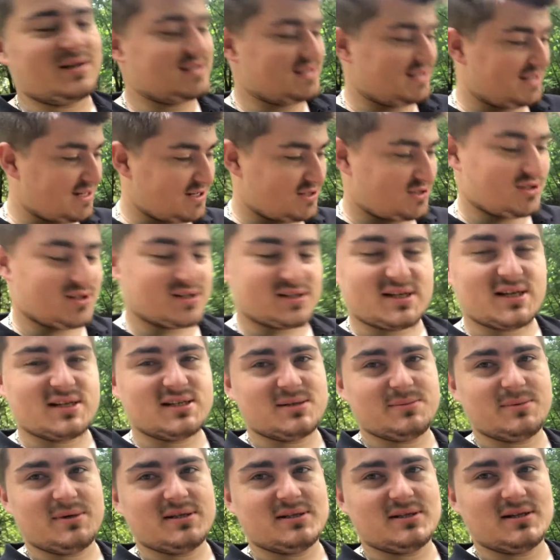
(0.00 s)
It's literally a
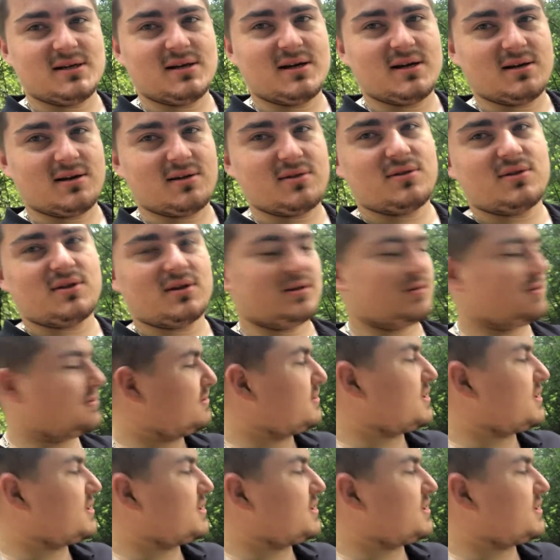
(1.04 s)
centimetre, and I think